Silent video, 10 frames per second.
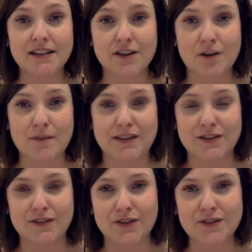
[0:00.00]
and comment
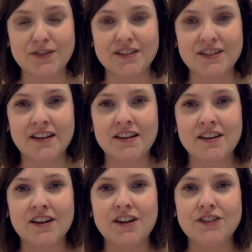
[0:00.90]
on those.
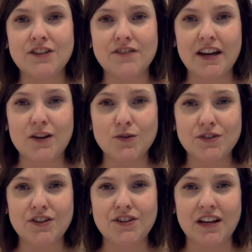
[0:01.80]
Don't forget
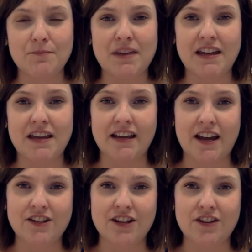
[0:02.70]
also you can be
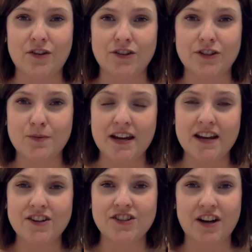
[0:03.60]
engaging on
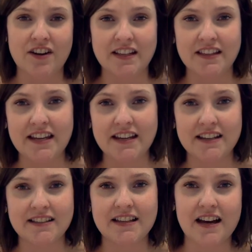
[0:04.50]
Twitter, sharing
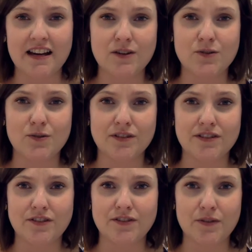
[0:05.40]
links, articles,
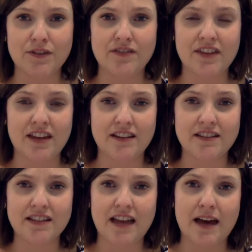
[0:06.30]
those sorts of
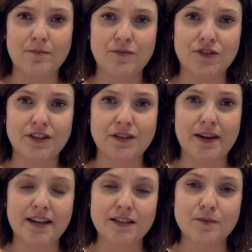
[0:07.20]
things during the
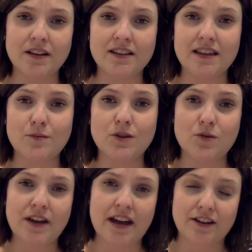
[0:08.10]
week as well, and that will
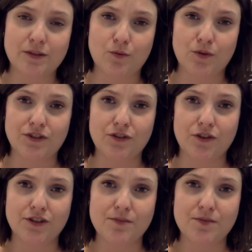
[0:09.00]
all count towards your
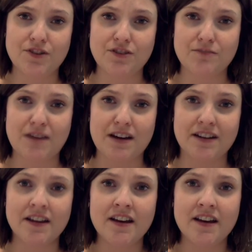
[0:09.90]
contribution mark